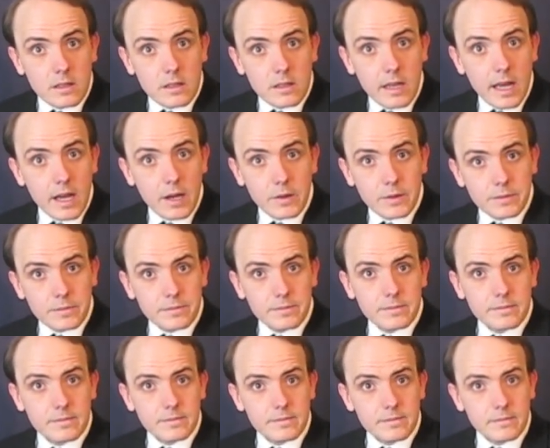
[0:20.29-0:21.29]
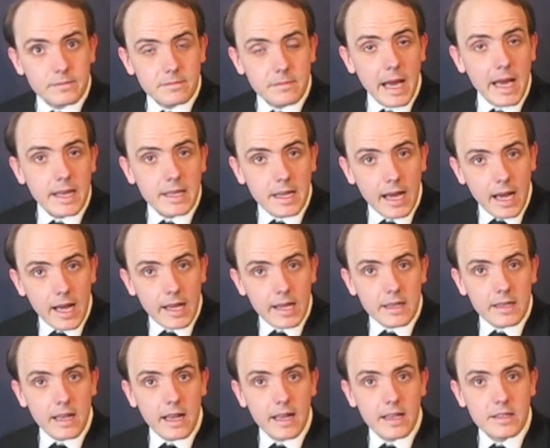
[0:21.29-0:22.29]
Now,
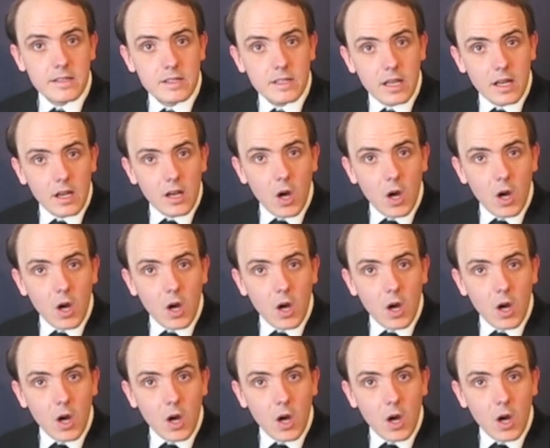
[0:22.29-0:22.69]
mankind has